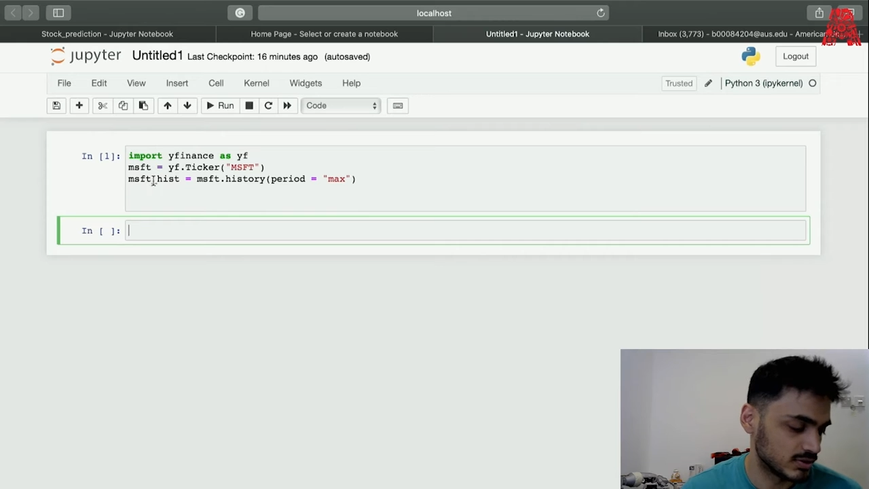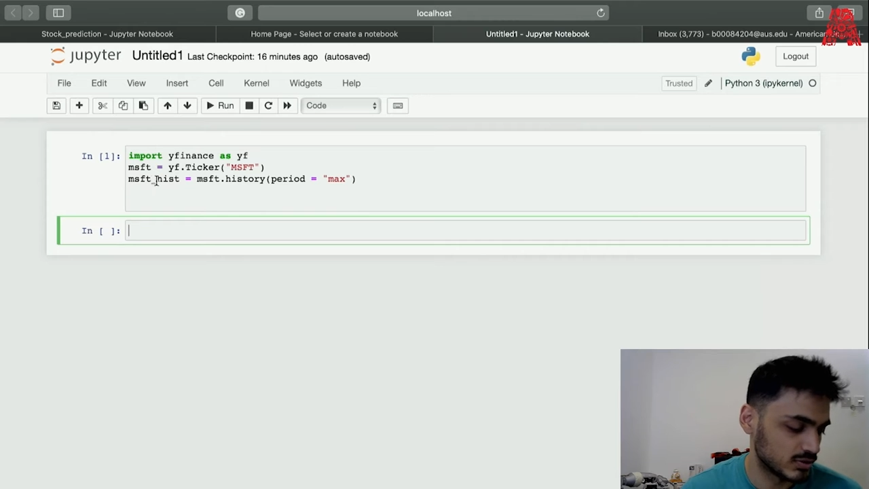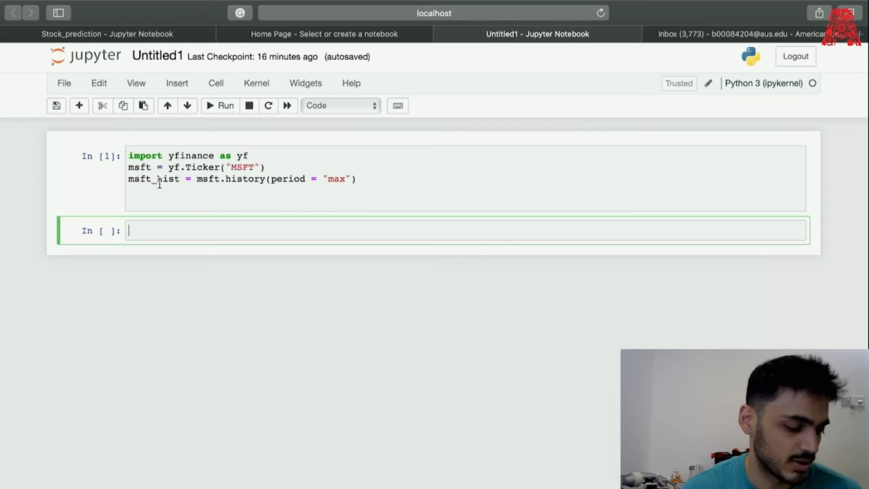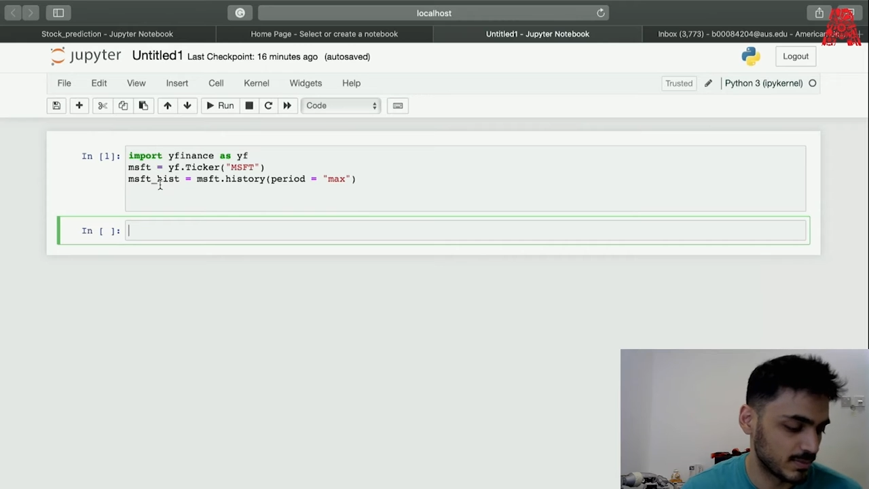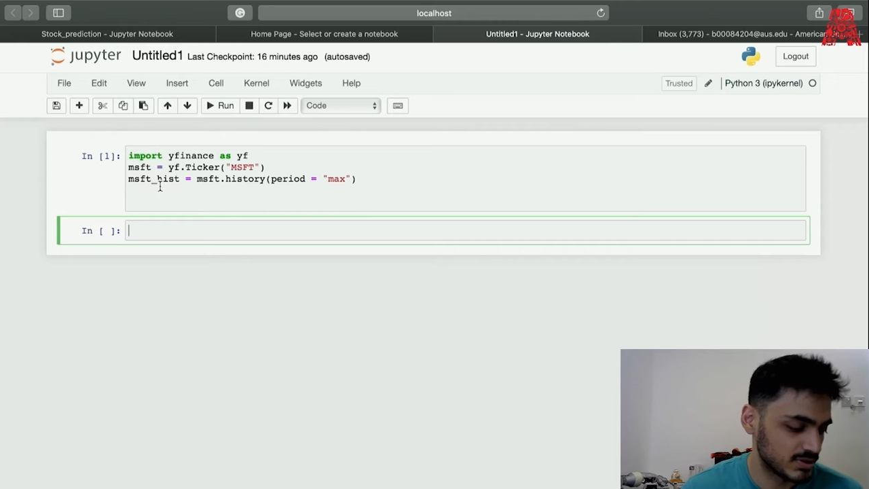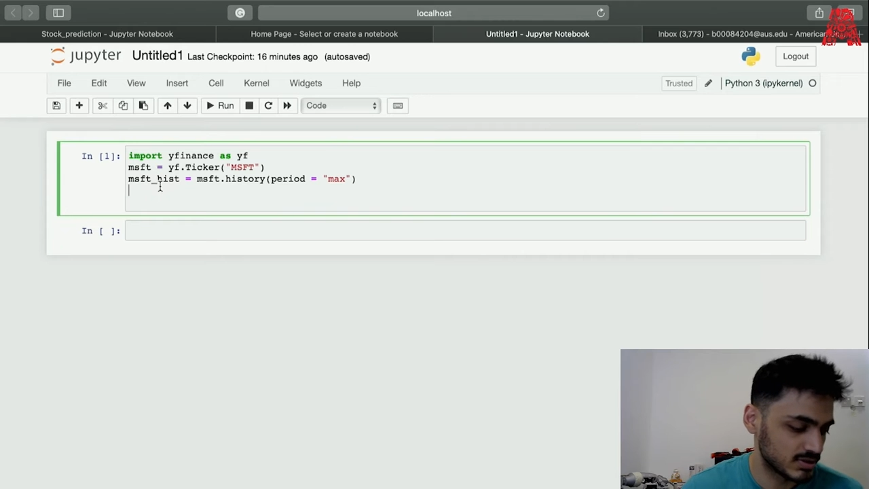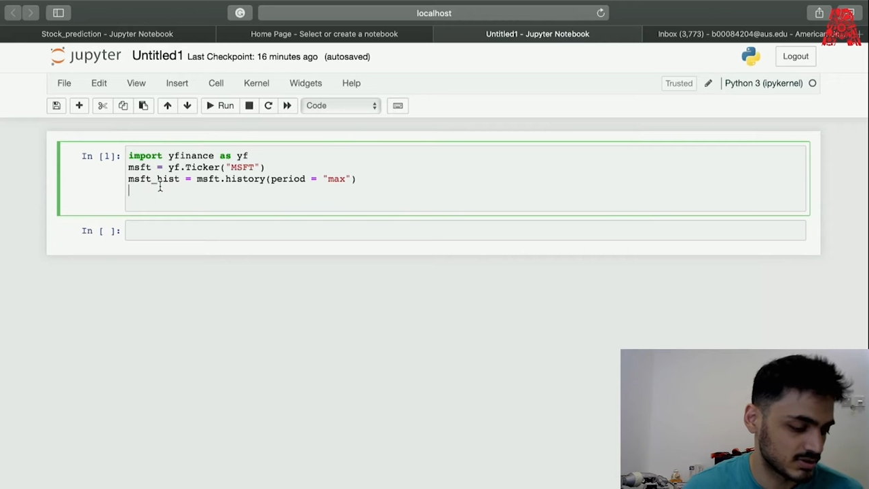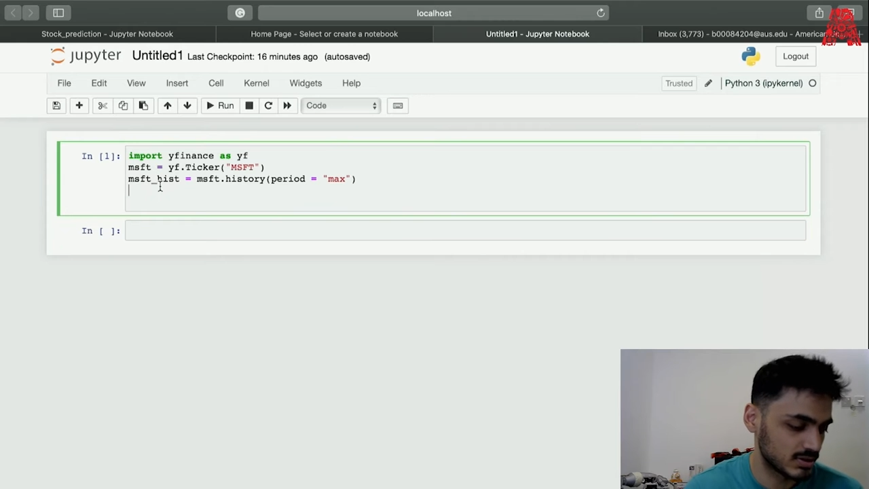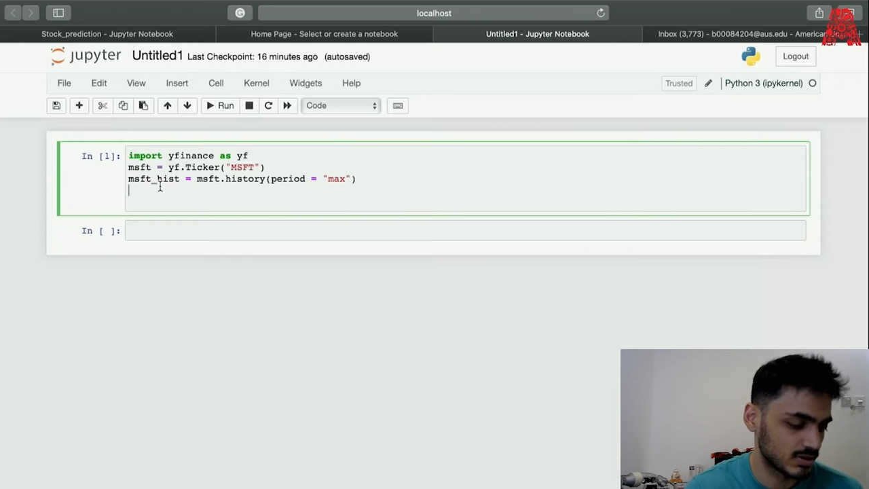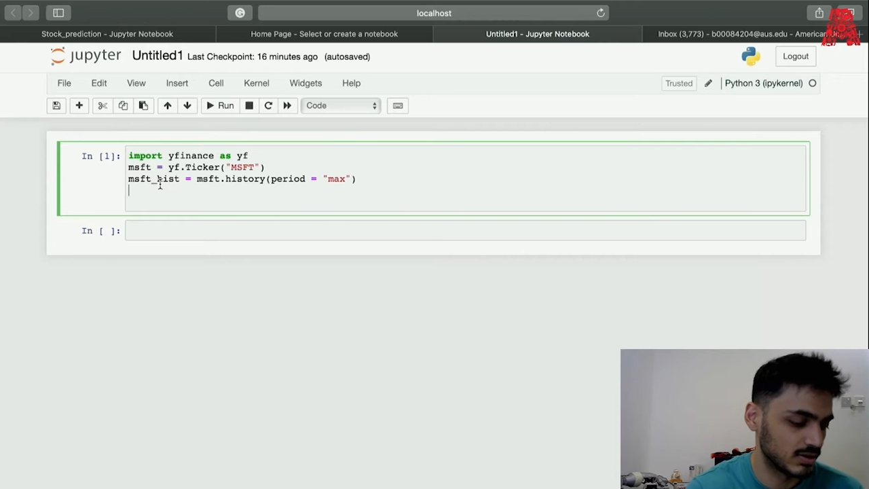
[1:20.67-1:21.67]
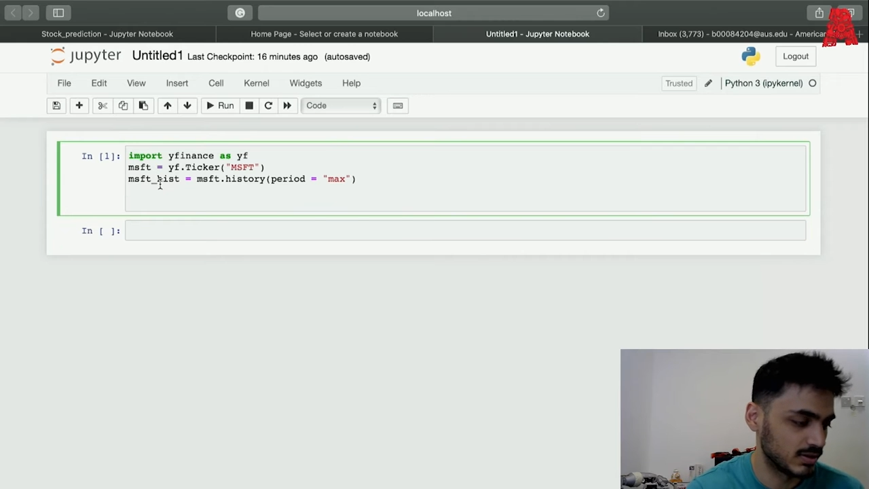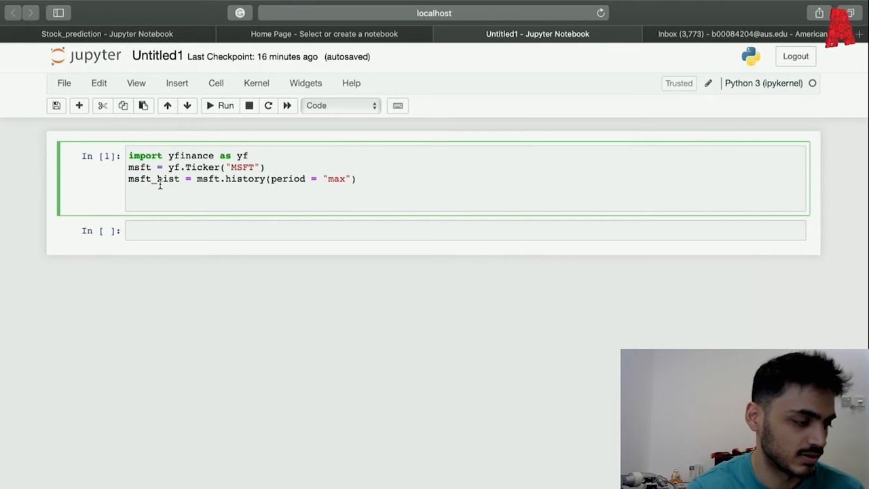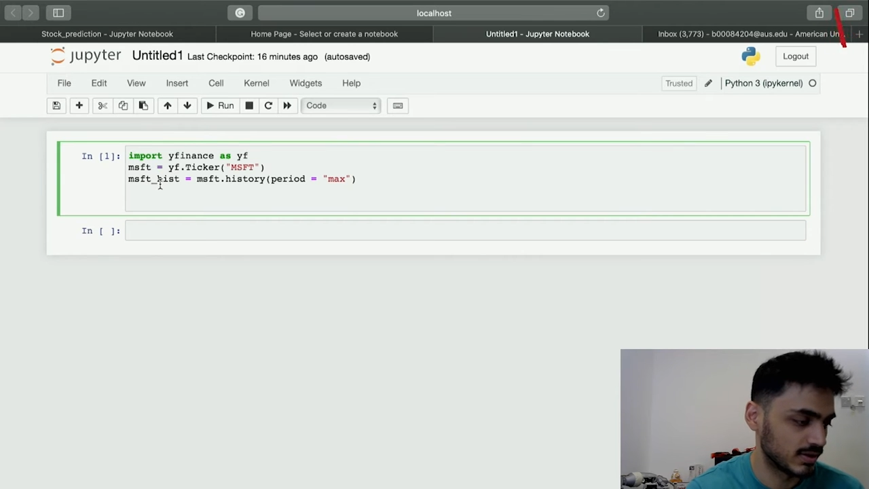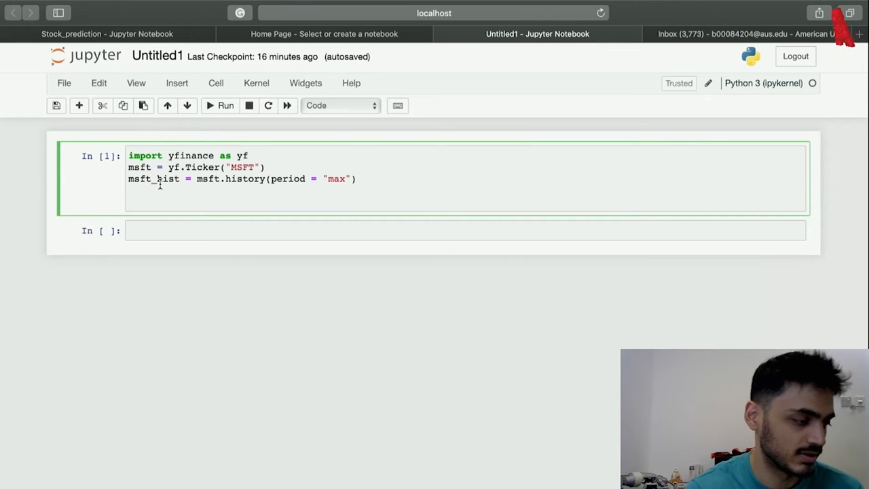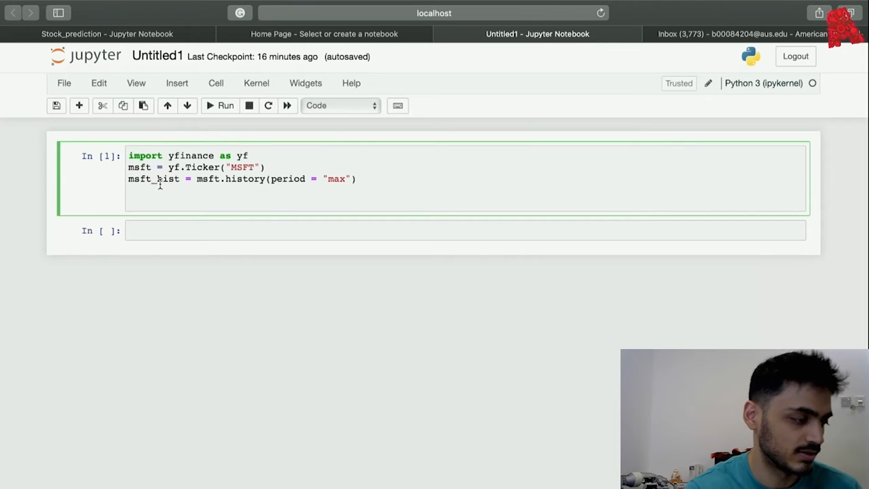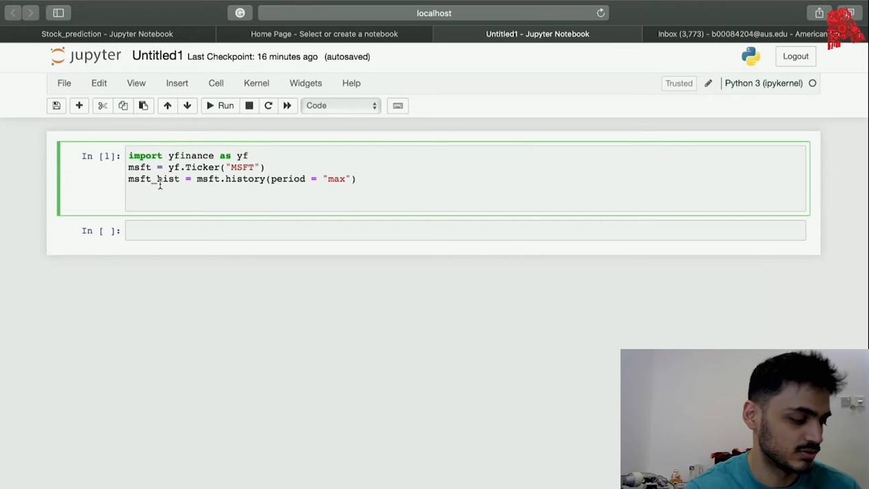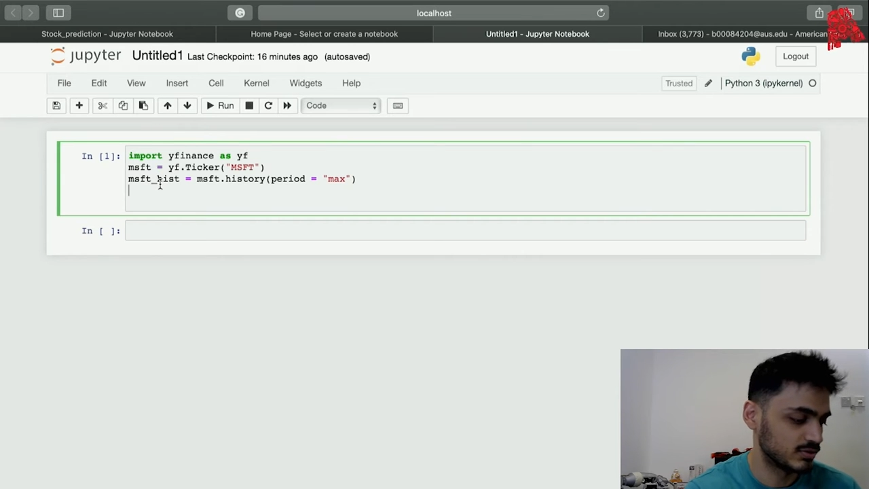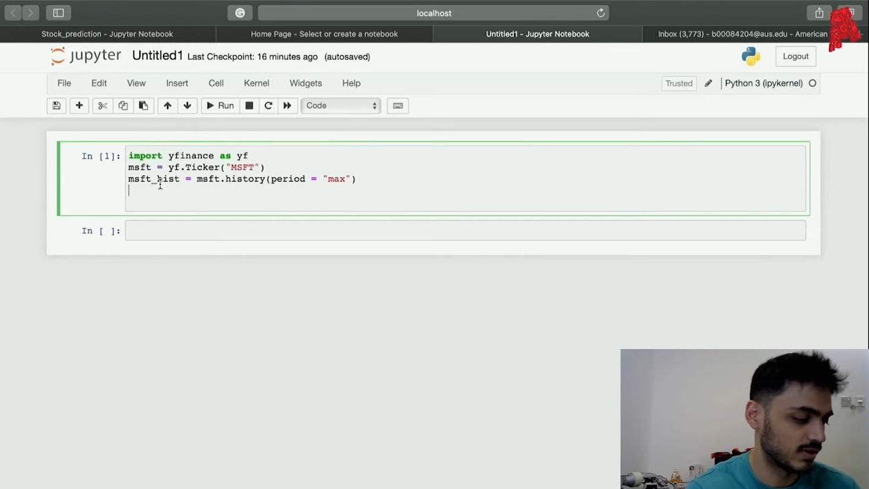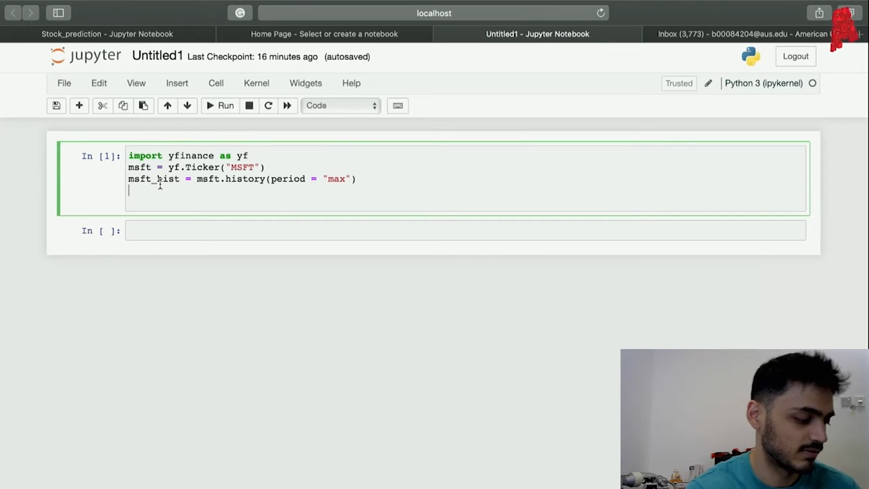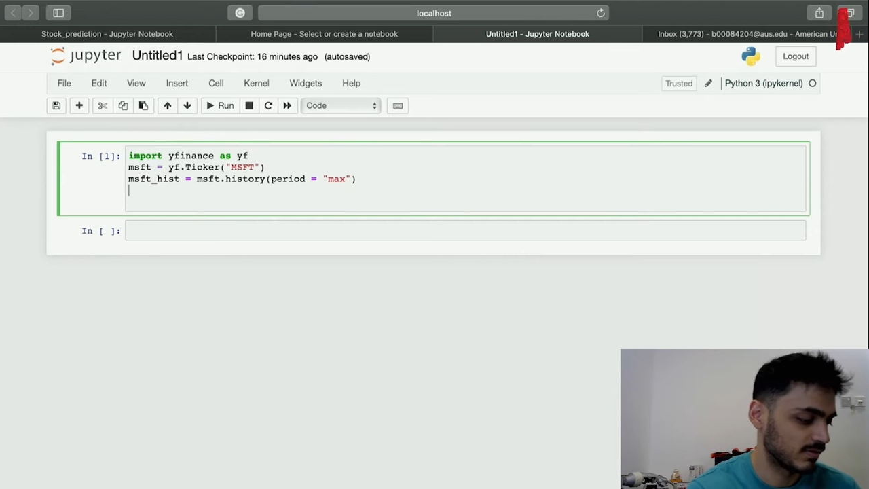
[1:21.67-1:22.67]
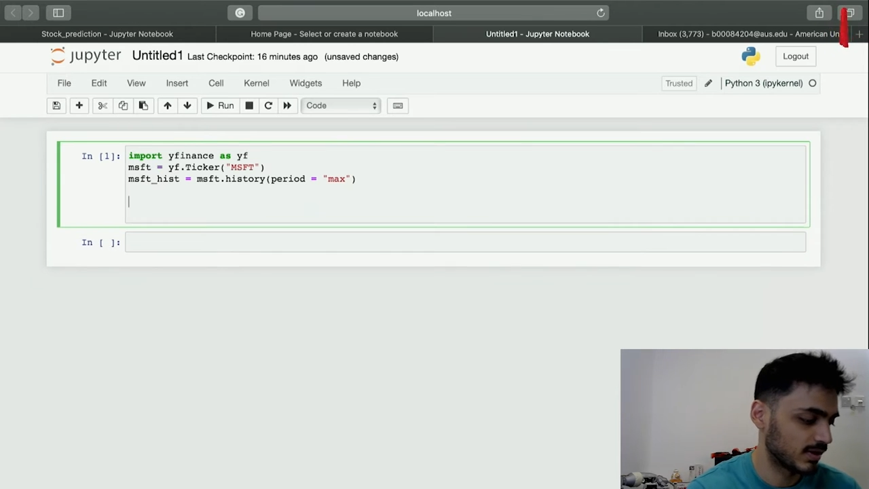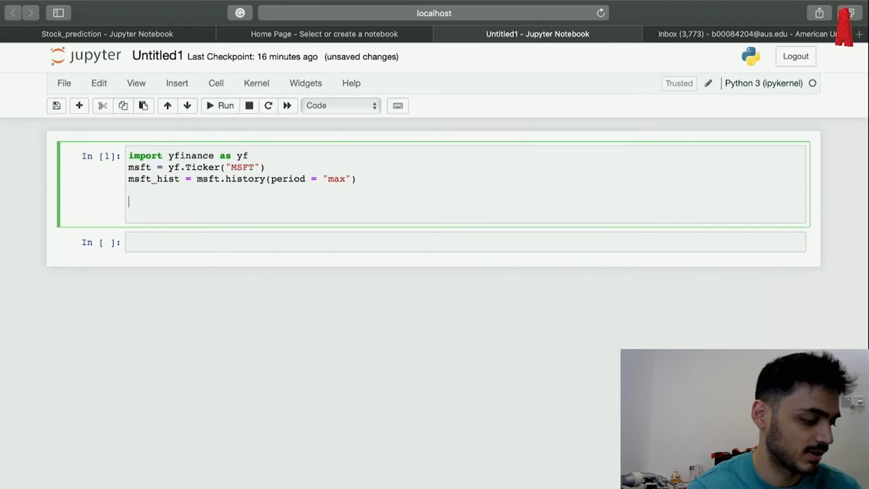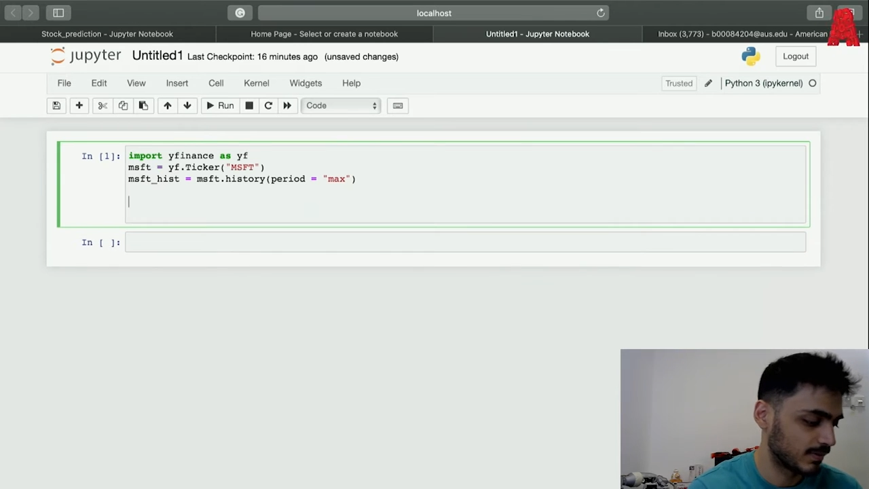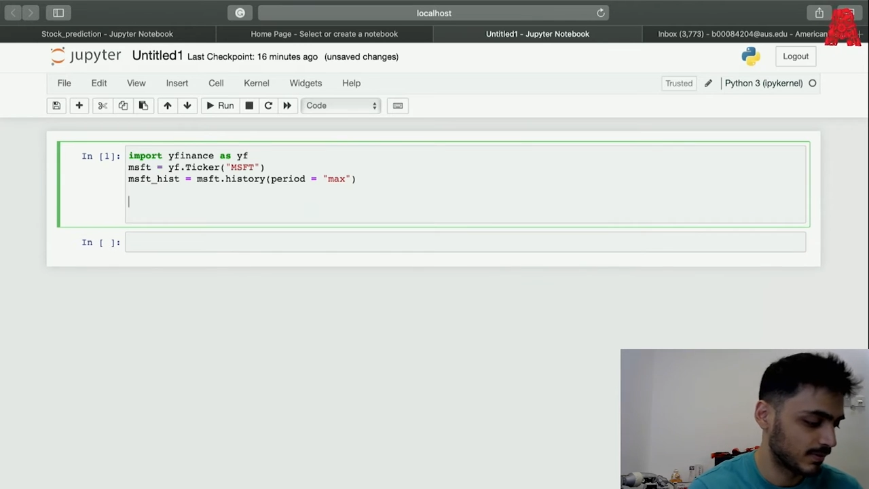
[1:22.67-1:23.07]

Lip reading: So let me just get the history of that.